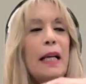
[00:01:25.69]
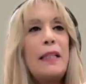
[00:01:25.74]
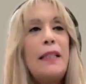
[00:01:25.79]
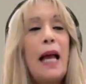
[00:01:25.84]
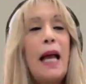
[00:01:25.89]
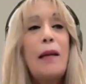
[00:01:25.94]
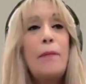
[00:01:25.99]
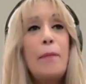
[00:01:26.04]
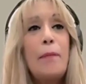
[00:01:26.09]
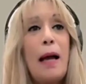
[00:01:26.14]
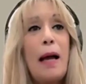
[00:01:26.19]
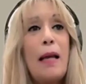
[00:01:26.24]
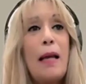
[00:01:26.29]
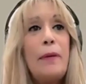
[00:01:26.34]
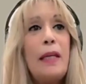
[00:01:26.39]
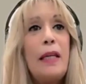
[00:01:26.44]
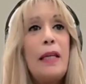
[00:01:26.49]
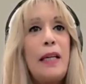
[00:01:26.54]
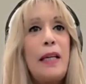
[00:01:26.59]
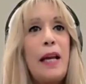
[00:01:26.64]
Not in my
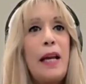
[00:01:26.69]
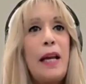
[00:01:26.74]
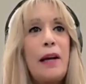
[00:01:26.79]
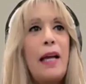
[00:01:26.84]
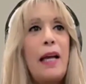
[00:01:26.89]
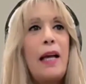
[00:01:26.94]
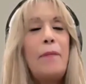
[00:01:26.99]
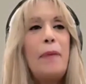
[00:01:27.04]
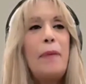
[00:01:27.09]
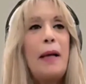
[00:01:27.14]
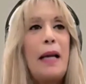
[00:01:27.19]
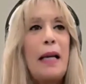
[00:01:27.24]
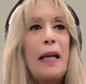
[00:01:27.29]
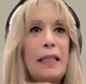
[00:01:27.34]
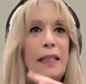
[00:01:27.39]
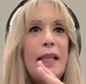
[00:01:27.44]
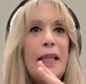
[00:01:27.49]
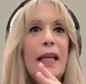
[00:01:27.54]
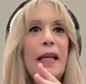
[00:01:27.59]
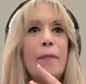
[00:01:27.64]
immediate area, but I
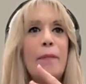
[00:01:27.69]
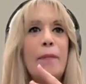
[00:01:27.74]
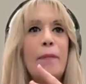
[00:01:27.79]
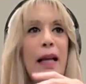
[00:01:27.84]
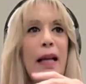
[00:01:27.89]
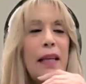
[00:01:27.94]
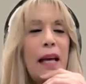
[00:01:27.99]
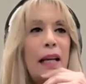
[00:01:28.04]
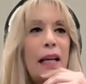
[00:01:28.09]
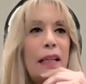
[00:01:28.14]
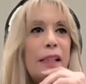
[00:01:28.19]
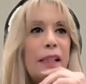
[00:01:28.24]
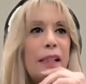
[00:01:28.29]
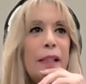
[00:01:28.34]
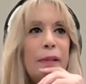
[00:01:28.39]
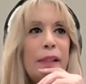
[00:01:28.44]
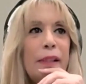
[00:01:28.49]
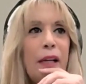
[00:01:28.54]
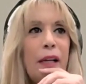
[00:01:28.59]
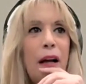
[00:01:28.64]
did think about that because
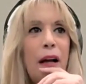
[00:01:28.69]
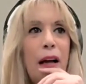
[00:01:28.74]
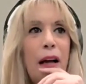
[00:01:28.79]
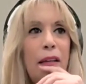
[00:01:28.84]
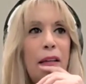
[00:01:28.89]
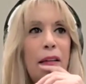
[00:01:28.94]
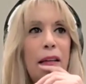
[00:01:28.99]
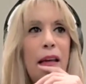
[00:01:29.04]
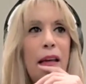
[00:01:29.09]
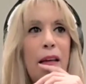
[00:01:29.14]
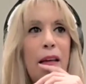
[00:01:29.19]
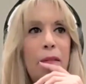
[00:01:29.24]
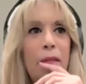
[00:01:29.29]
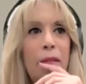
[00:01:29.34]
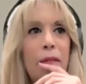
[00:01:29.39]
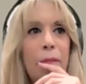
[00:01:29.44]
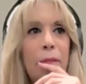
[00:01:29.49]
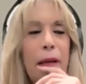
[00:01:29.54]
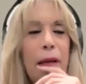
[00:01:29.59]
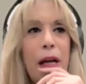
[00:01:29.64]
I was gone
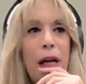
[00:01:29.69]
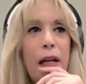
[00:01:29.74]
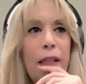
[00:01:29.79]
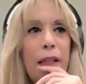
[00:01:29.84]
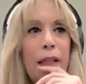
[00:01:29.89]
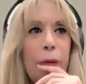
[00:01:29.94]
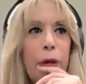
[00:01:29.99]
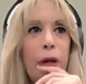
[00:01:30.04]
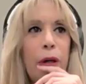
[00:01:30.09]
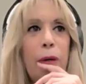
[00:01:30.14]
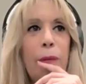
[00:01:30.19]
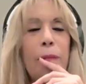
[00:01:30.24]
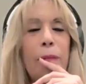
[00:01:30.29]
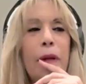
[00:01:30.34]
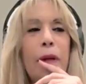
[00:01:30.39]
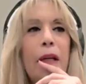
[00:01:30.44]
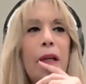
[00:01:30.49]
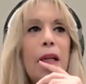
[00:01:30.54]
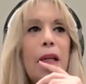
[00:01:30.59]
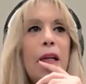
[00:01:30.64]
and my dogs were home.
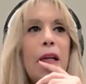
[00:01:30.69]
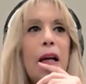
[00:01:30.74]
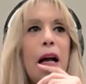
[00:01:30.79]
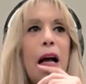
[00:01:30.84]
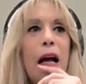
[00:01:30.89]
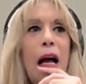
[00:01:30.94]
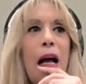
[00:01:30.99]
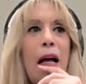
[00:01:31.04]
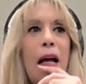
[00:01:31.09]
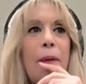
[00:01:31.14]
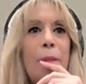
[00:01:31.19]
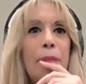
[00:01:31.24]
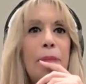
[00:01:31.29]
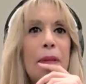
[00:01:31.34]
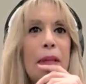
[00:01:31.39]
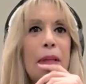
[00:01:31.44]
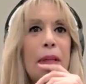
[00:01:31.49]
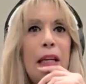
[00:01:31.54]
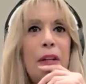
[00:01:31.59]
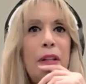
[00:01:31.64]

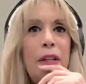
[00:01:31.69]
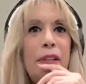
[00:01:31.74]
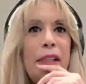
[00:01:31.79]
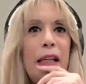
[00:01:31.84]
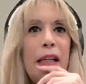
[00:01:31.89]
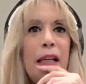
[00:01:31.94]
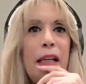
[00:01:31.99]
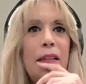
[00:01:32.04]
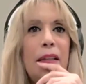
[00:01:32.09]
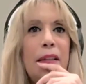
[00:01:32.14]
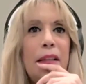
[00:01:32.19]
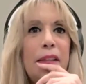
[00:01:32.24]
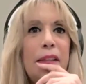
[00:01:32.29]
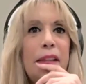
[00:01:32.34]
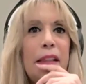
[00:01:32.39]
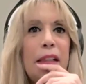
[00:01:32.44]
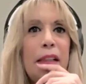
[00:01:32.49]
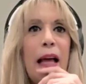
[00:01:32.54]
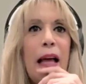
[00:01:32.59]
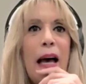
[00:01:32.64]
There's
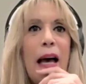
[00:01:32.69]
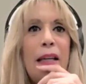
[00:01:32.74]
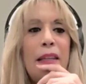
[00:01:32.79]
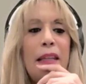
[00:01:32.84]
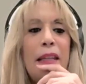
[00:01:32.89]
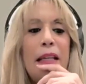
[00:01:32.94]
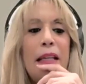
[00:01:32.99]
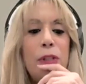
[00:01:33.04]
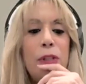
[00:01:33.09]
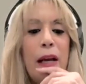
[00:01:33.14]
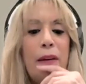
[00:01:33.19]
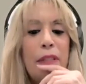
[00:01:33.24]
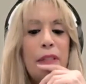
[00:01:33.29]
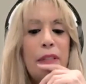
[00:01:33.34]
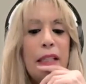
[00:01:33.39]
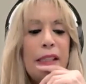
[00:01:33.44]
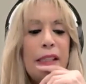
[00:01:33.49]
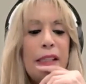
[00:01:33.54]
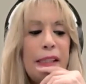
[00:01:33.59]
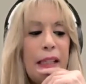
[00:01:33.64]
a lot of things you have to
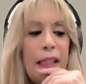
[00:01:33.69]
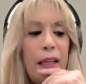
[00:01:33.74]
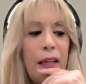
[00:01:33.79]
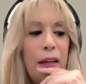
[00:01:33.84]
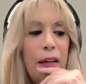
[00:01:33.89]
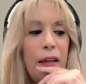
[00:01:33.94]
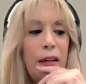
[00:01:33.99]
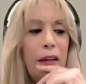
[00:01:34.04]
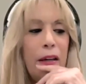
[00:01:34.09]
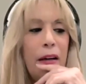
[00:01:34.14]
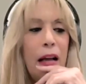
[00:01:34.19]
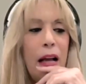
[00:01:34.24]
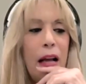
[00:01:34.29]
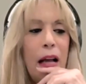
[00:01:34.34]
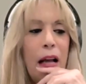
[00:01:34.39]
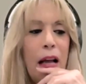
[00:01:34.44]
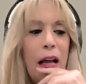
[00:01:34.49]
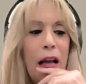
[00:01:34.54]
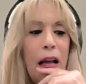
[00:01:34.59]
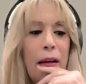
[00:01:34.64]
consider
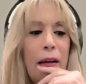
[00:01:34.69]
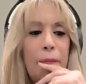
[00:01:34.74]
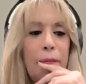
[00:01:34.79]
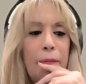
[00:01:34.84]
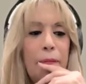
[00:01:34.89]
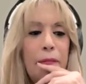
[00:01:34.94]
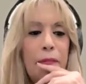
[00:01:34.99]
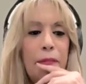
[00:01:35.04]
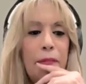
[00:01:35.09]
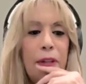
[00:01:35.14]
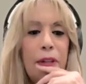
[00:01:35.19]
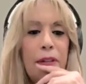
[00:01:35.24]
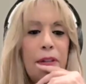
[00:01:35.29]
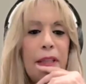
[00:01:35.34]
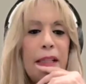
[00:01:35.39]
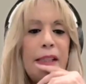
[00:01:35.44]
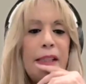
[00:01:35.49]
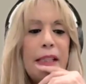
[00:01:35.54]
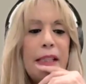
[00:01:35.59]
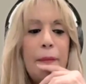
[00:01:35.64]
for
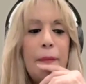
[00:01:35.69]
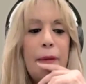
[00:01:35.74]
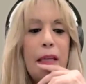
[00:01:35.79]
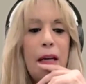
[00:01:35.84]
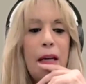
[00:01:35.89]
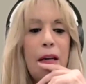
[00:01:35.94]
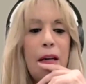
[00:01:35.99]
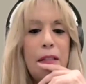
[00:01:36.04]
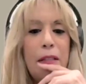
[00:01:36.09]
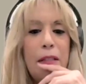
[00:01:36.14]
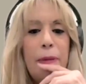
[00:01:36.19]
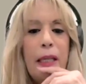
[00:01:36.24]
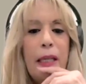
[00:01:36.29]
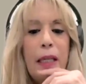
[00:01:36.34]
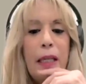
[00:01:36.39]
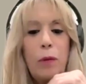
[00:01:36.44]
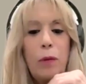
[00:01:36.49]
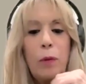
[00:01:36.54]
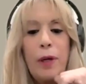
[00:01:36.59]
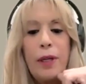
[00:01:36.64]
this time of year,
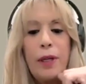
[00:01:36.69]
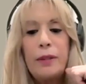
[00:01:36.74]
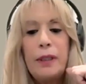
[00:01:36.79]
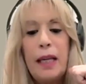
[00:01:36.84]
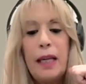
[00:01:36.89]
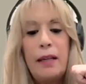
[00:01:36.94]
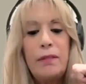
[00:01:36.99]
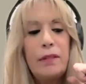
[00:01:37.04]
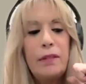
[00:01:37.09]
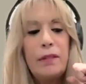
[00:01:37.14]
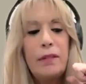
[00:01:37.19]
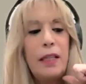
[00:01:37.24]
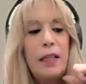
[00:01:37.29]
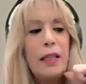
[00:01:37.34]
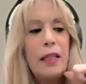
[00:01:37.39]
depending on where you live.